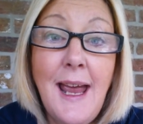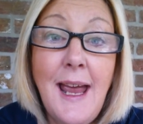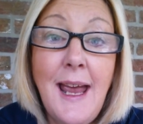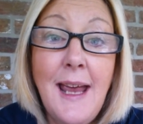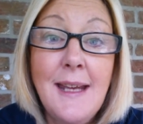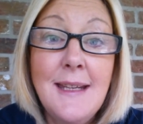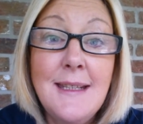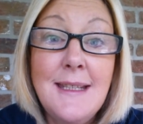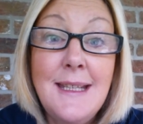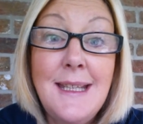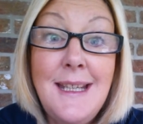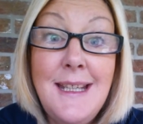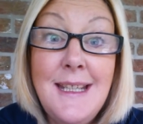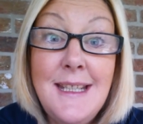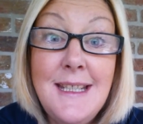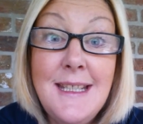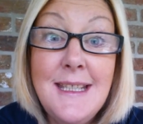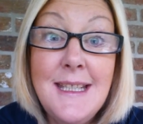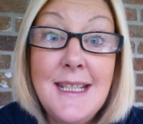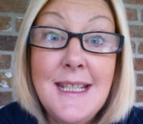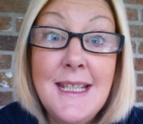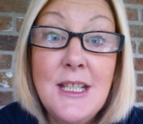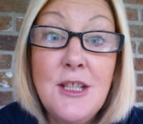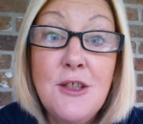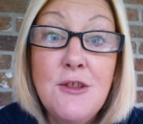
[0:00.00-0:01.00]
and he
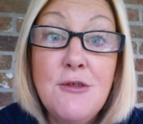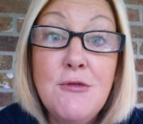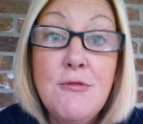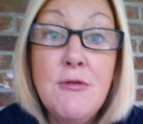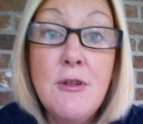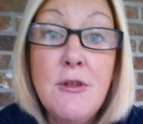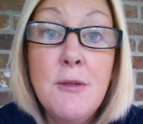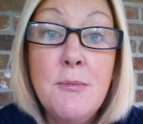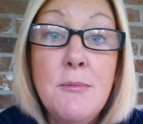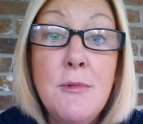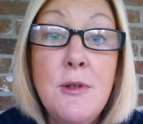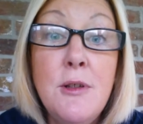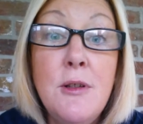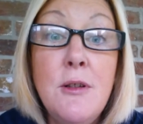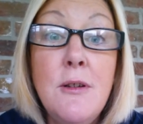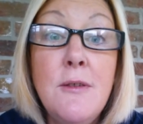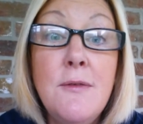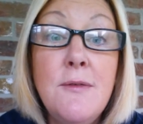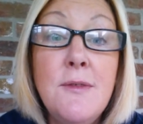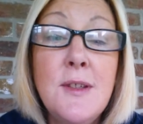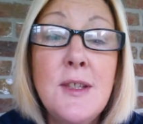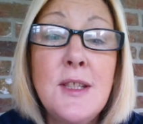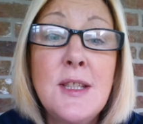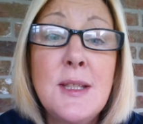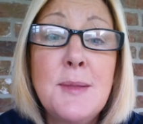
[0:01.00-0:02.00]
did
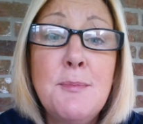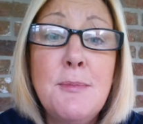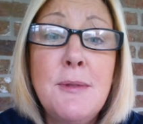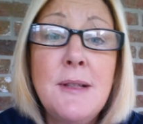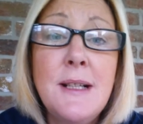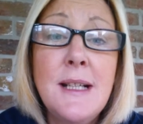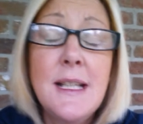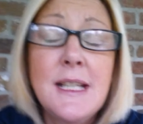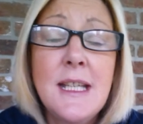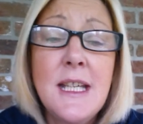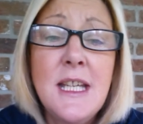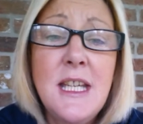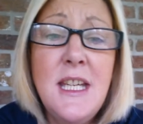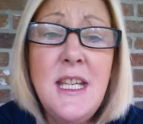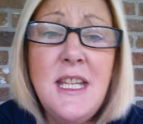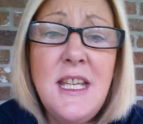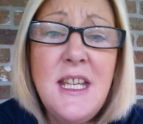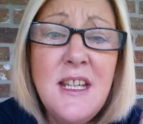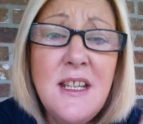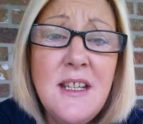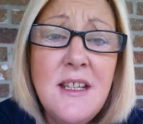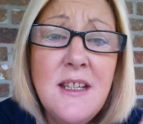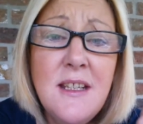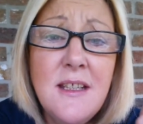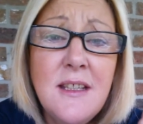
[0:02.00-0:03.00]
remove the spring.
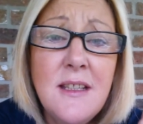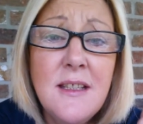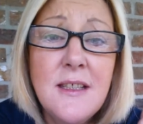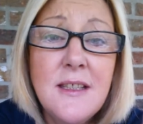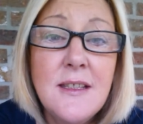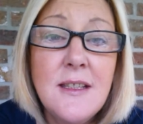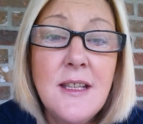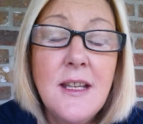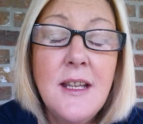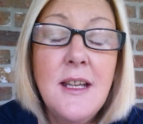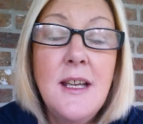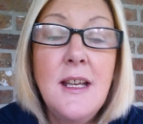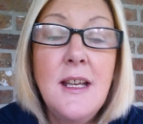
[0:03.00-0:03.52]
Yes,